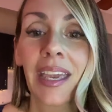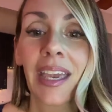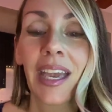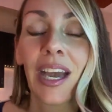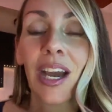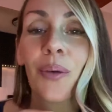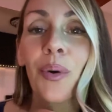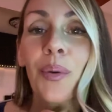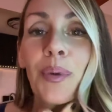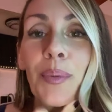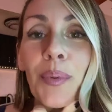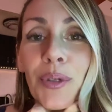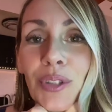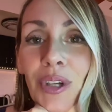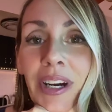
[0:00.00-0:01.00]

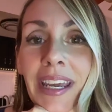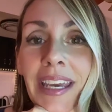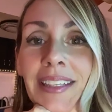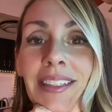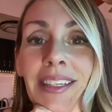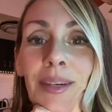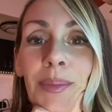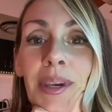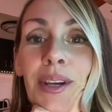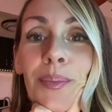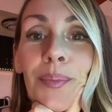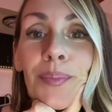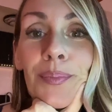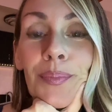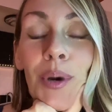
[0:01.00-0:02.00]

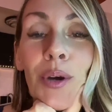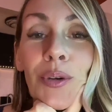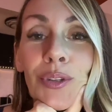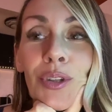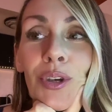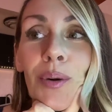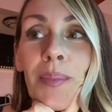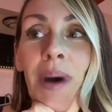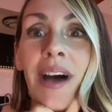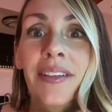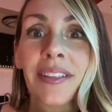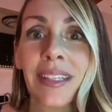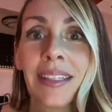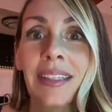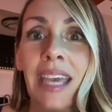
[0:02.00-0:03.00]
to post them, I'll
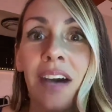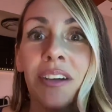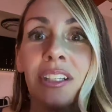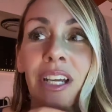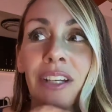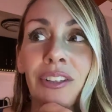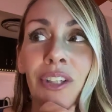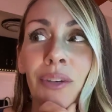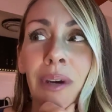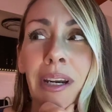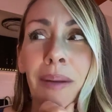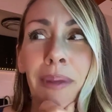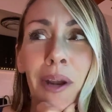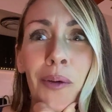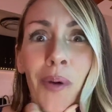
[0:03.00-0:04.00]
sit down and I'll do it
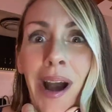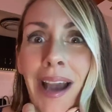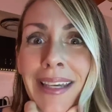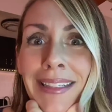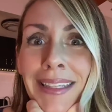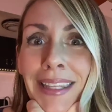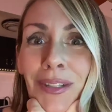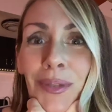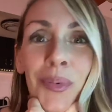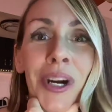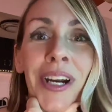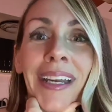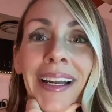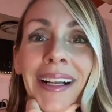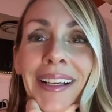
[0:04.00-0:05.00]
and I'm like, why isn't this
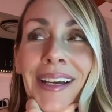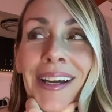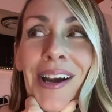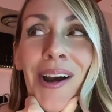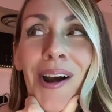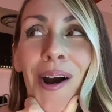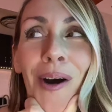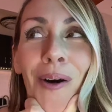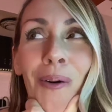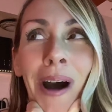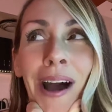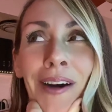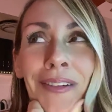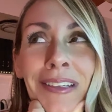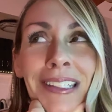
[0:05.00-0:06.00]
working? Like
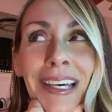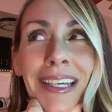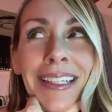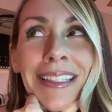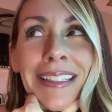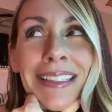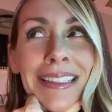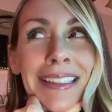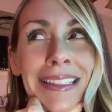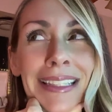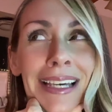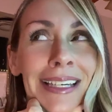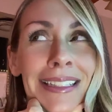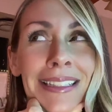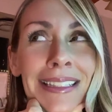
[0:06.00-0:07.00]
why all of a sudden
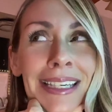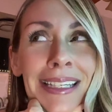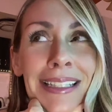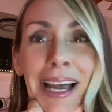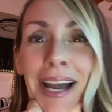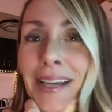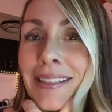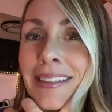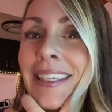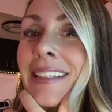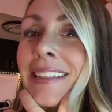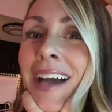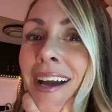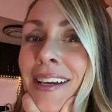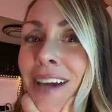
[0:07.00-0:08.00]
is
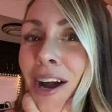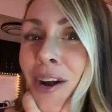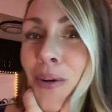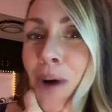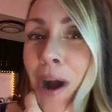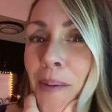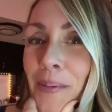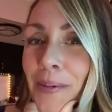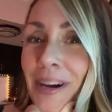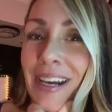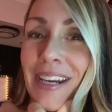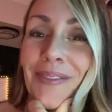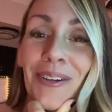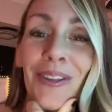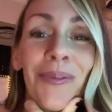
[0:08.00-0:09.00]
TikTok not
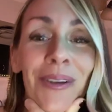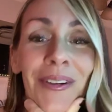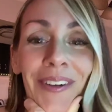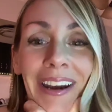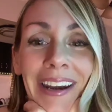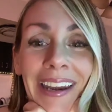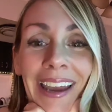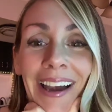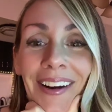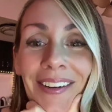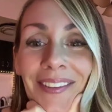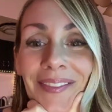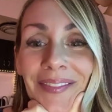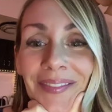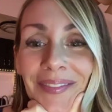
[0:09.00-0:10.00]
cooperating with me right
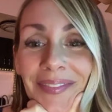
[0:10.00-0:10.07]
now?